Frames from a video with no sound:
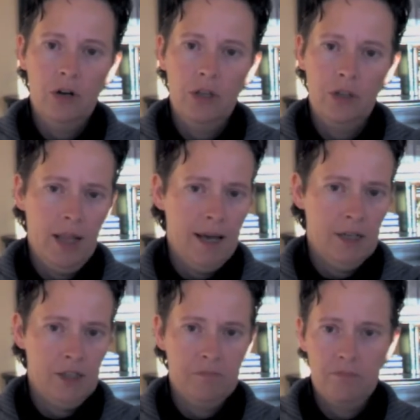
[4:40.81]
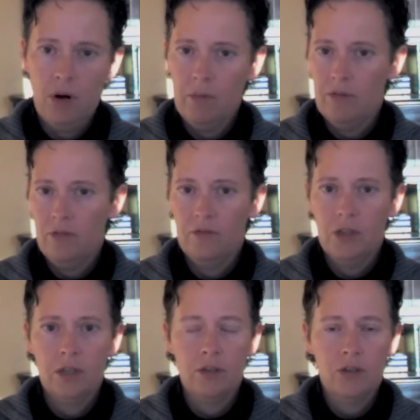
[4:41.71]
in the last probably
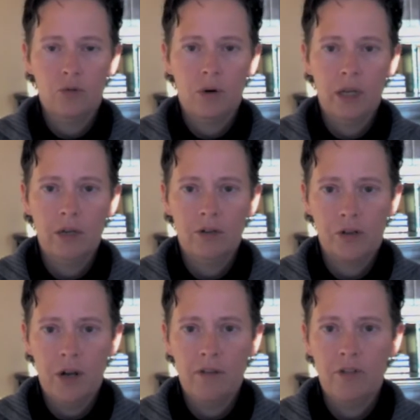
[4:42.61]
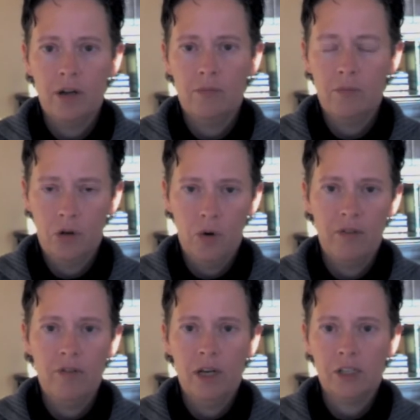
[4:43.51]
15 to 20 years that I find
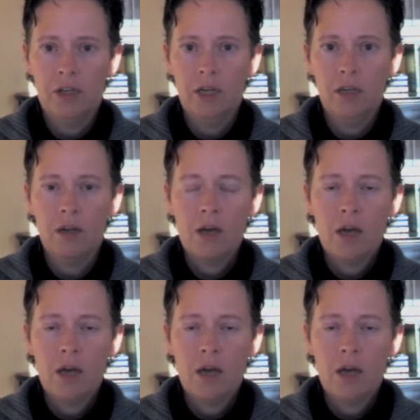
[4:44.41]
quite fascinating.